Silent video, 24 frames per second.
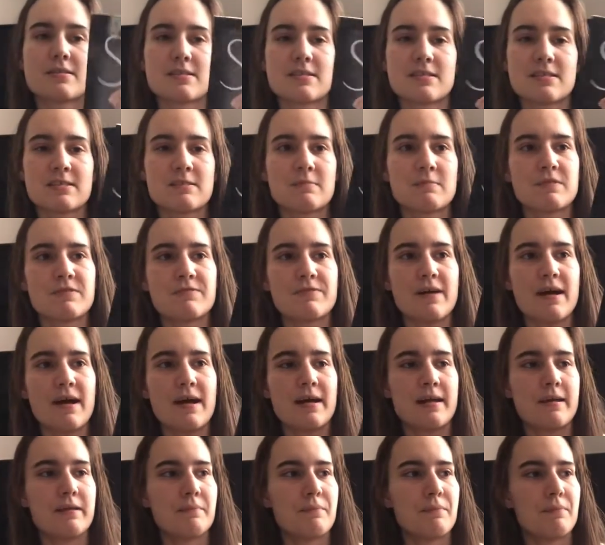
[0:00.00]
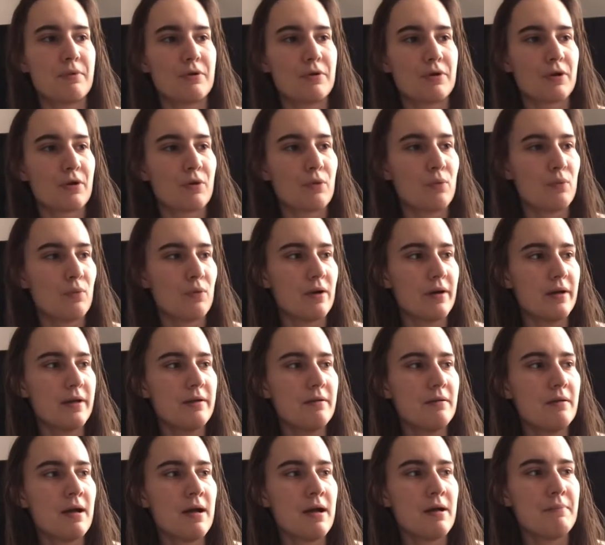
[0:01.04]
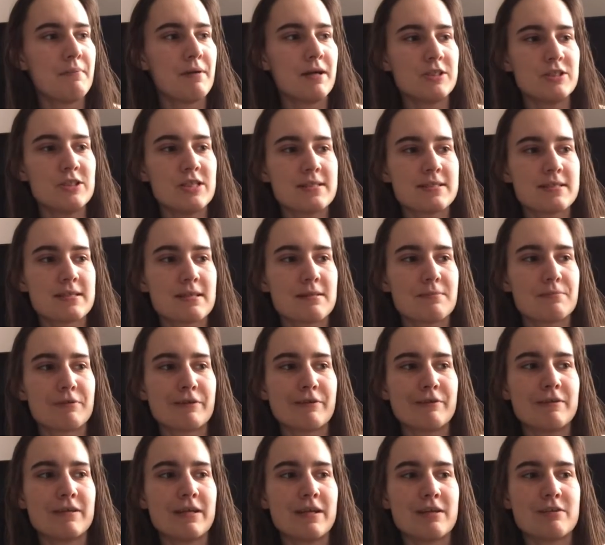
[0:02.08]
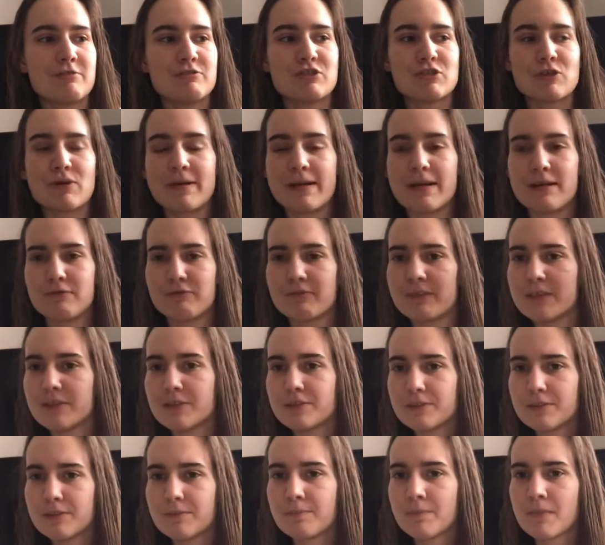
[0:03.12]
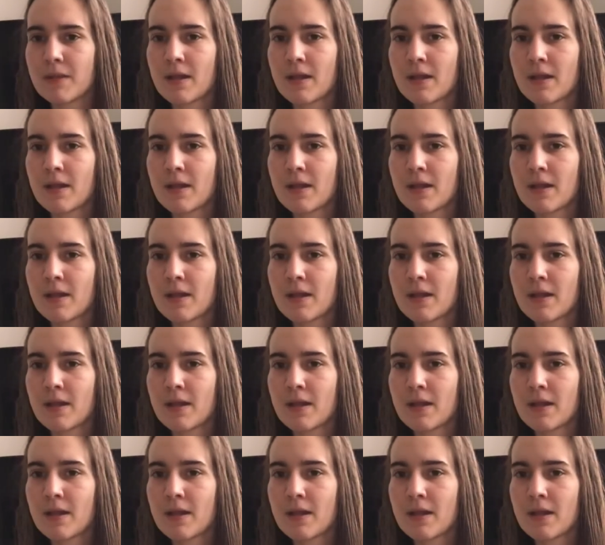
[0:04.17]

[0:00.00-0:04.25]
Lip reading: System Divine, Book 1 by Jessica Brody and Joanne Rendell.